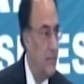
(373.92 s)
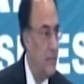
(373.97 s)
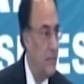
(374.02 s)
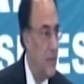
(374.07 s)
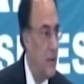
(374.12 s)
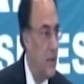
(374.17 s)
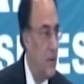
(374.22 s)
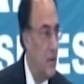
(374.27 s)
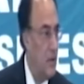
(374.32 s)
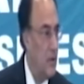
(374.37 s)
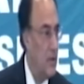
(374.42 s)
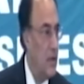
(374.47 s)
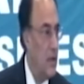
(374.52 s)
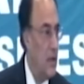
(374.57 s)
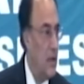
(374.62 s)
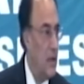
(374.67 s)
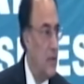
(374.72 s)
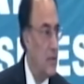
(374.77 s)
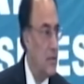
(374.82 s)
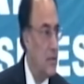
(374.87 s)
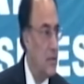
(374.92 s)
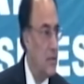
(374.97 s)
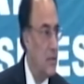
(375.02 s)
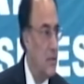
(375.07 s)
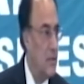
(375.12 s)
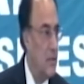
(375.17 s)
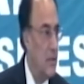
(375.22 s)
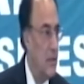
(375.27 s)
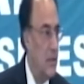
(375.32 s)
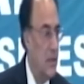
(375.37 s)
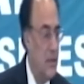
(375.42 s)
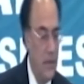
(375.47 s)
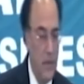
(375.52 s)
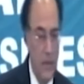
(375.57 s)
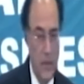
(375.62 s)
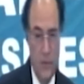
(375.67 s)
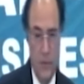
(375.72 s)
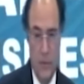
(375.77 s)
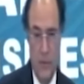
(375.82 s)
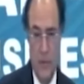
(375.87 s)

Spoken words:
over the last 12 to